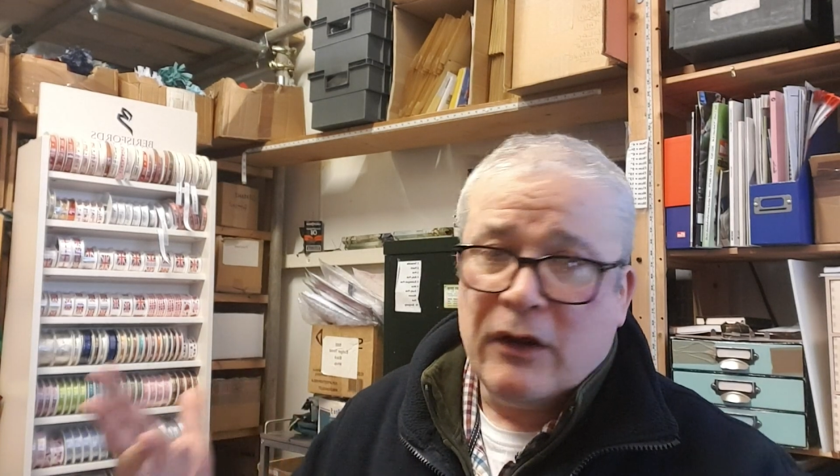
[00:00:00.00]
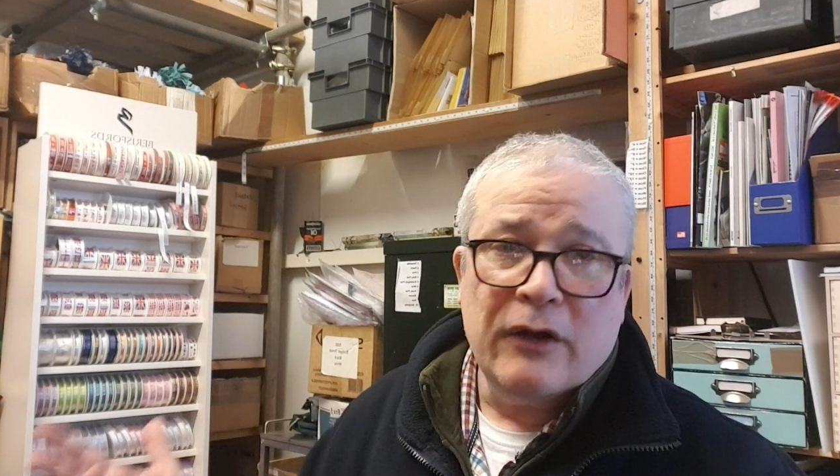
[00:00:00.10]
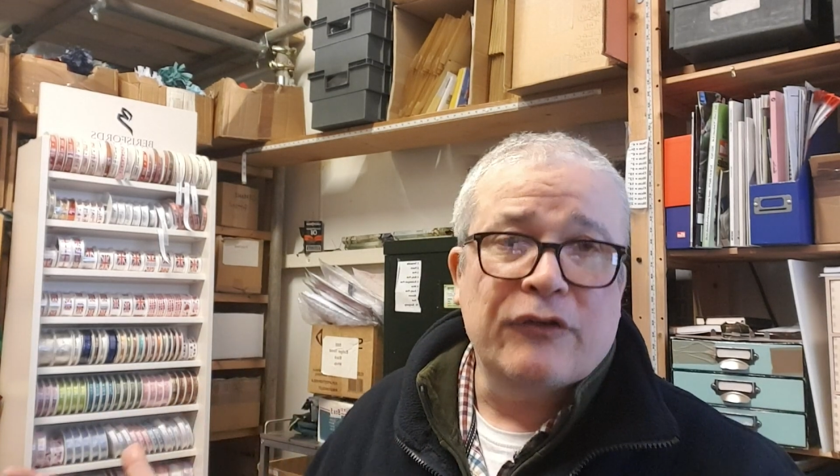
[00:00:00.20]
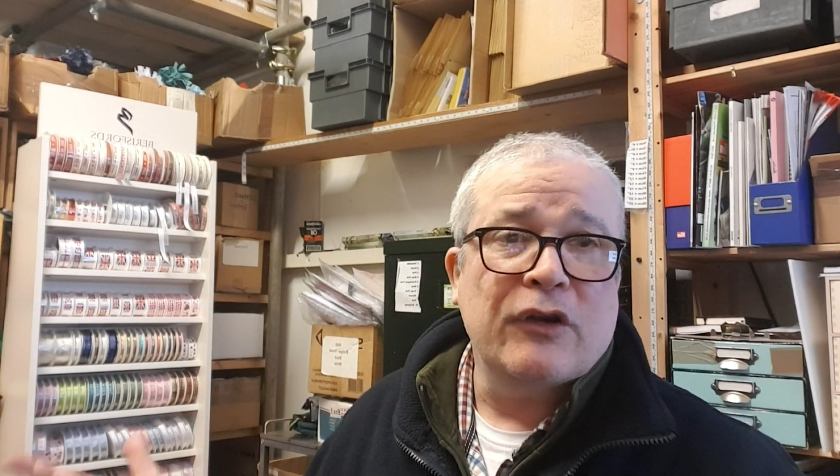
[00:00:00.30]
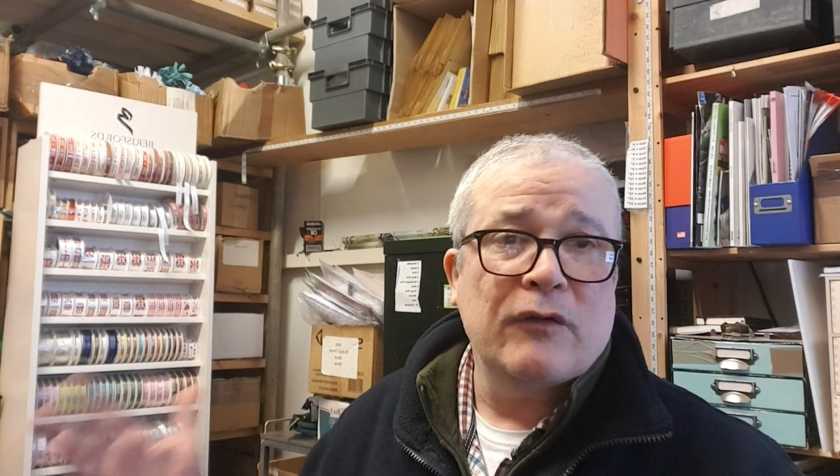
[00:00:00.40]

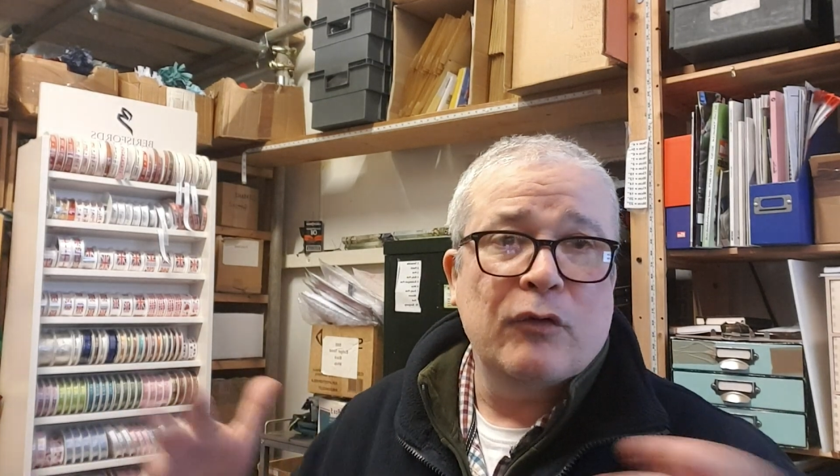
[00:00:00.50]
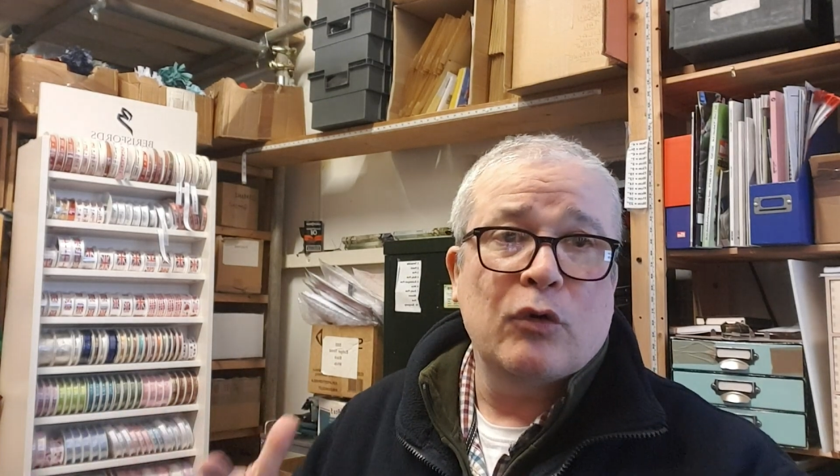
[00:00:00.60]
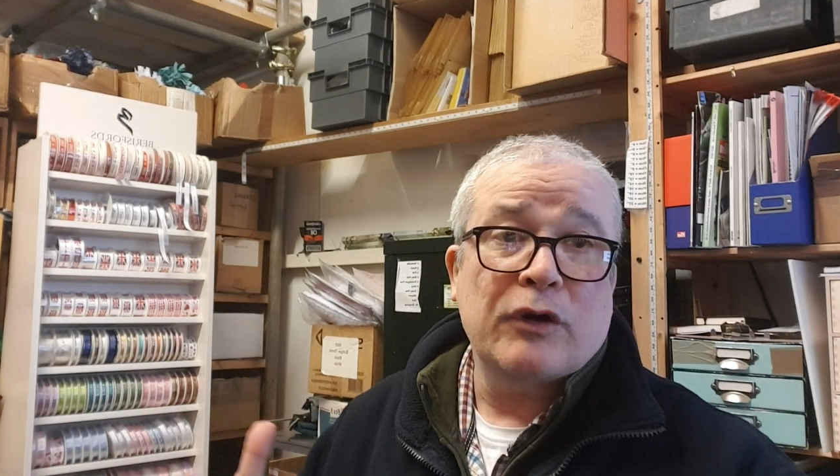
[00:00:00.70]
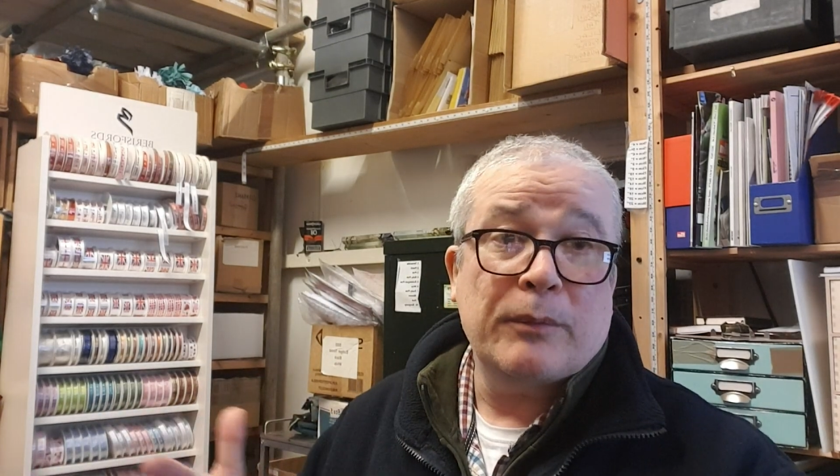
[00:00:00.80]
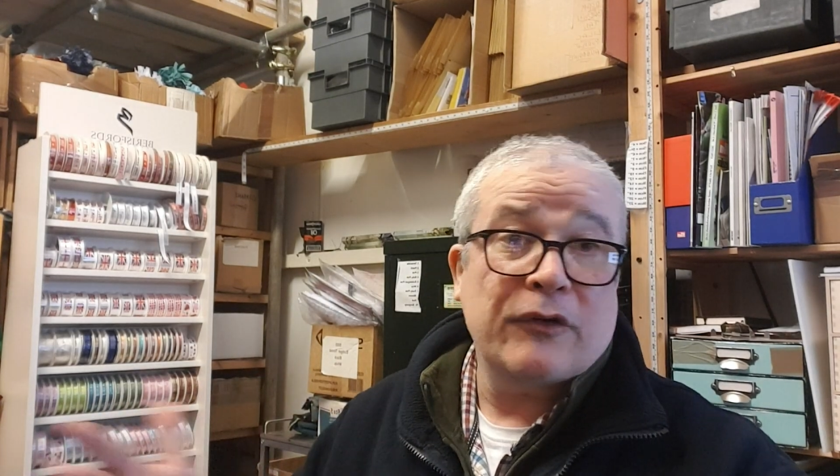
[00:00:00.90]
until I've
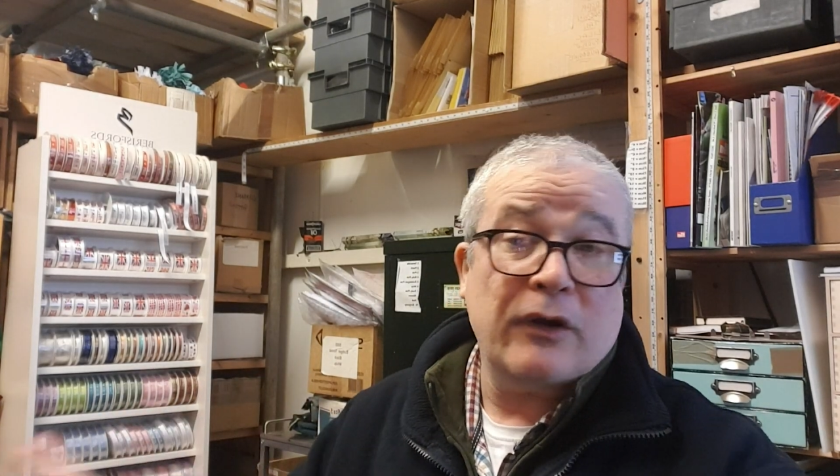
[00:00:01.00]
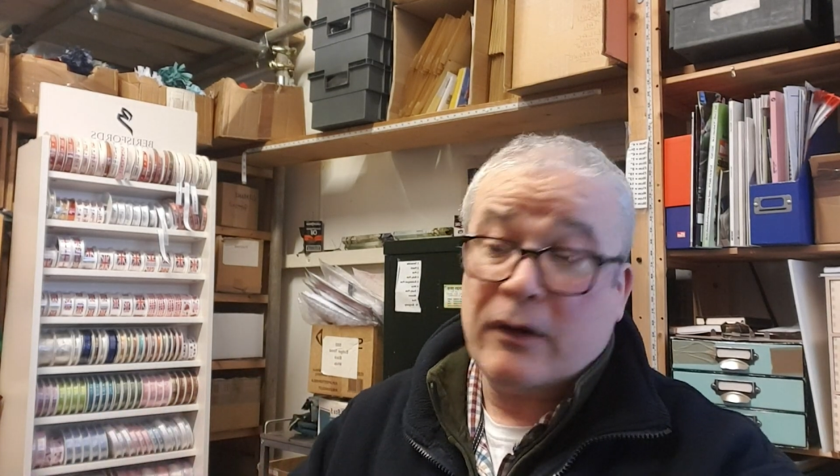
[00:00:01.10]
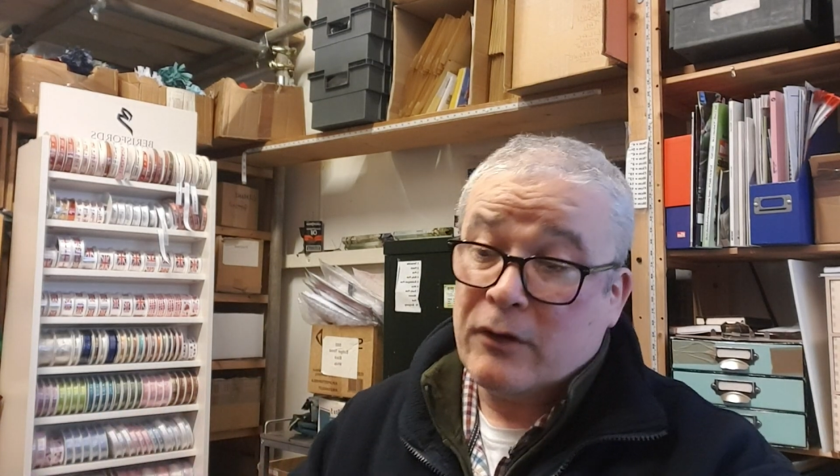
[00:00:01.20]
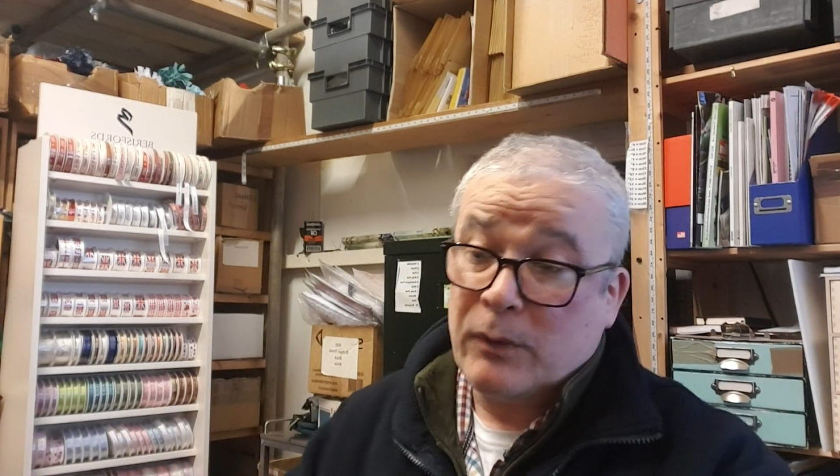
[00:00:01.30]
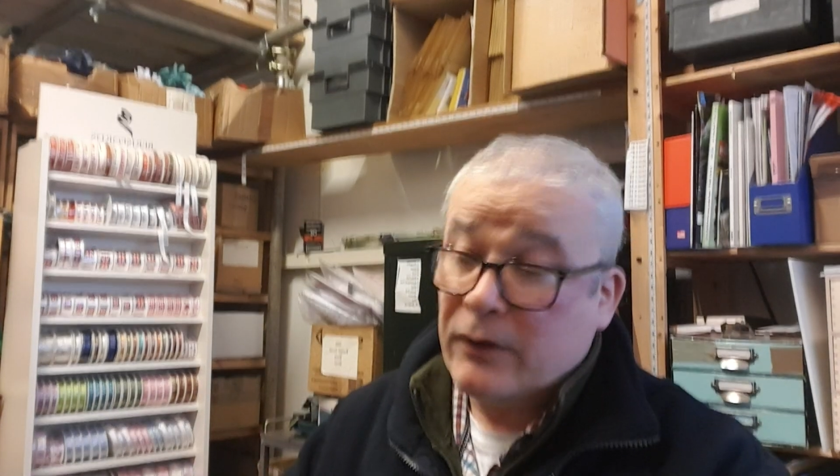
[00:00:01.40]
oiled it, because I
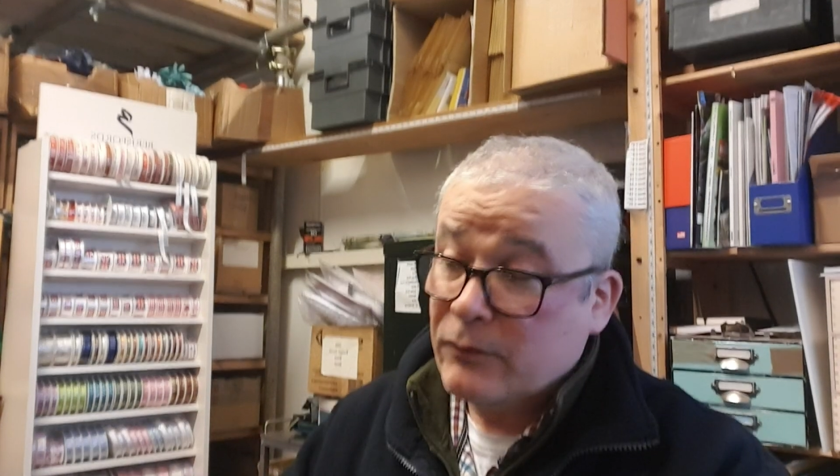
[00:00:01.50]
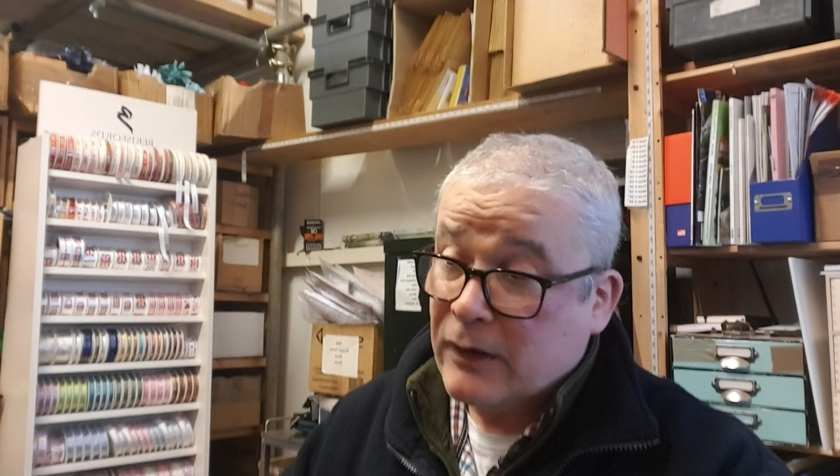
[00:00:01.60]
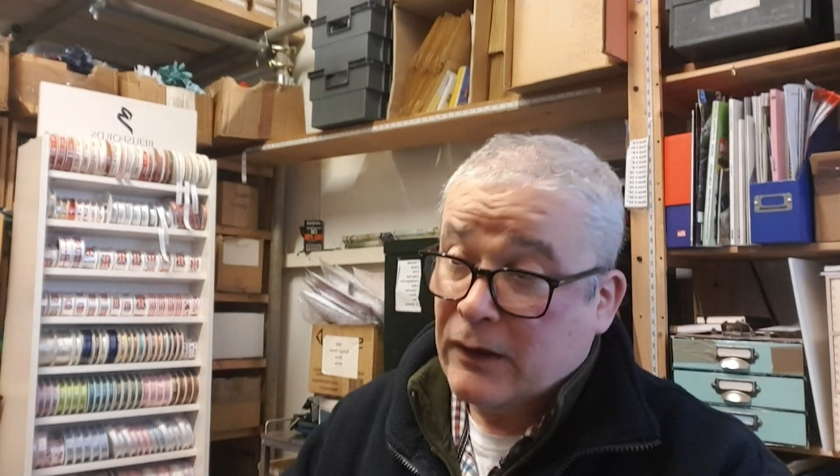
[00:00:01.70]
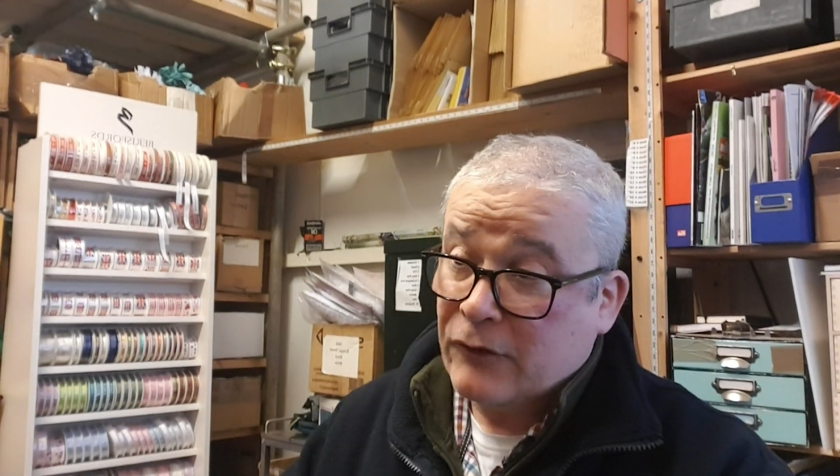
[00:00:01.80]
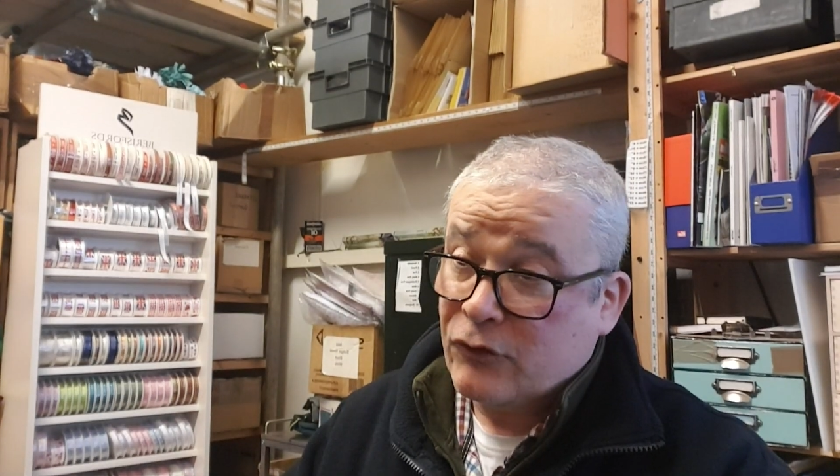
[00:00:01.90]
don't know when
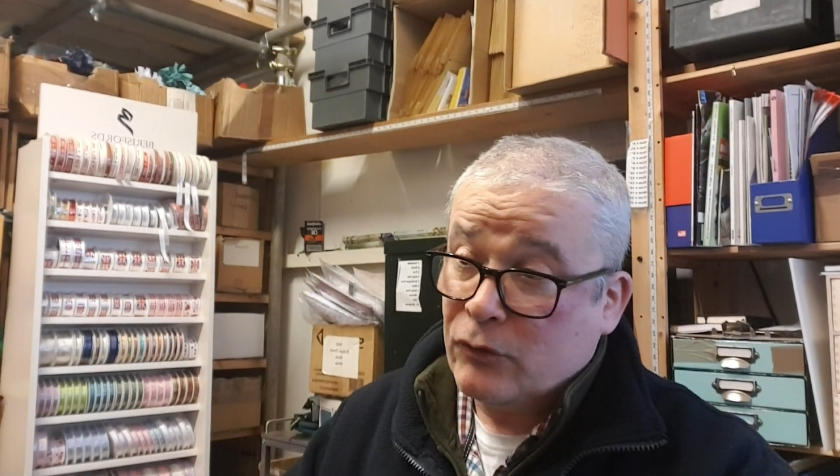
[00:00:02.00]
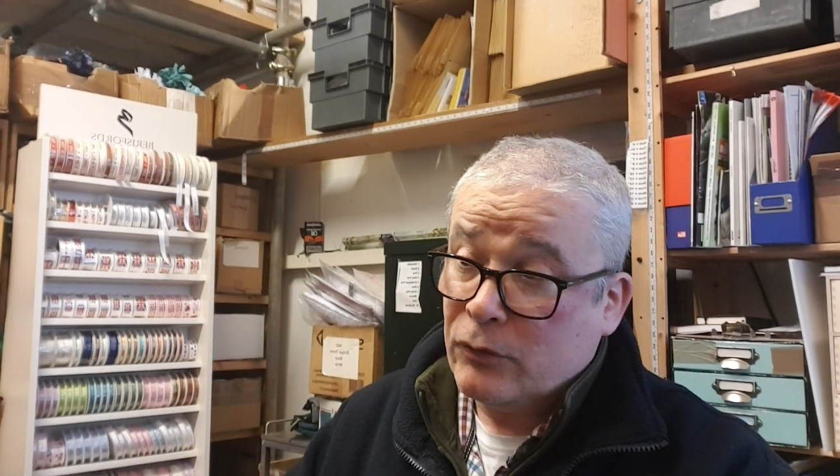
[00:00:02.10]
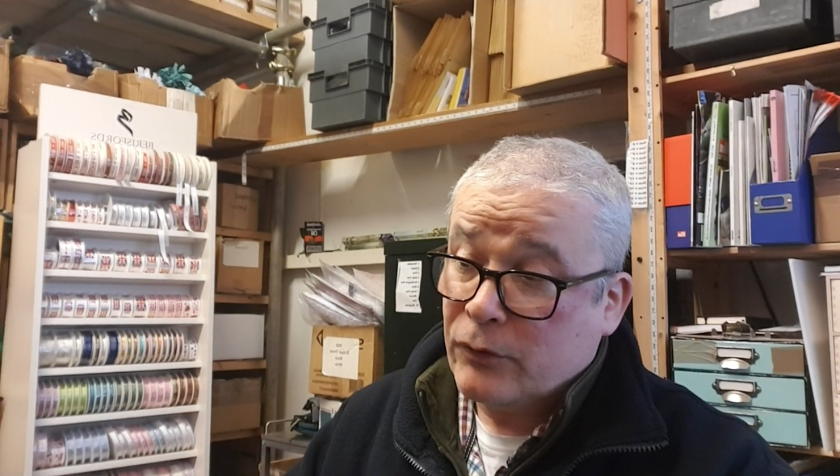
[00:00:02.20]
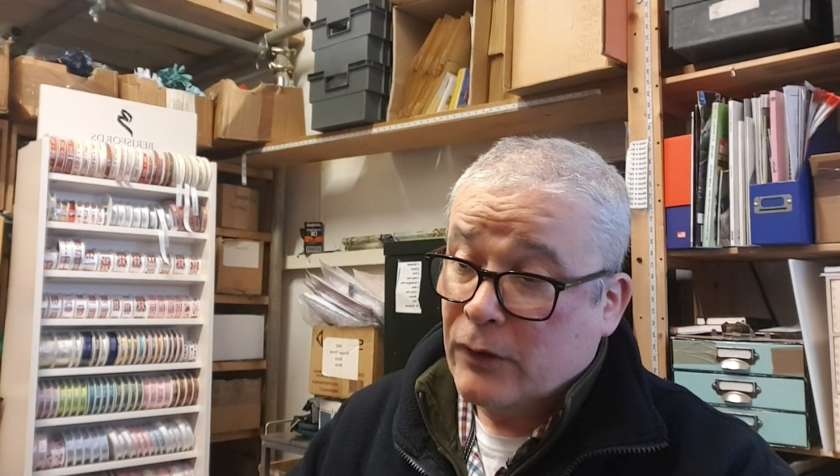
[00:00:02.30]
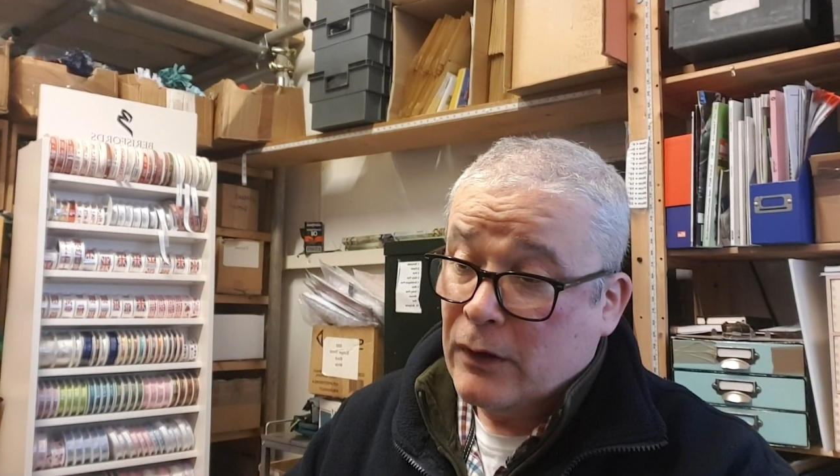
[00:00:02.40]
it last oiled.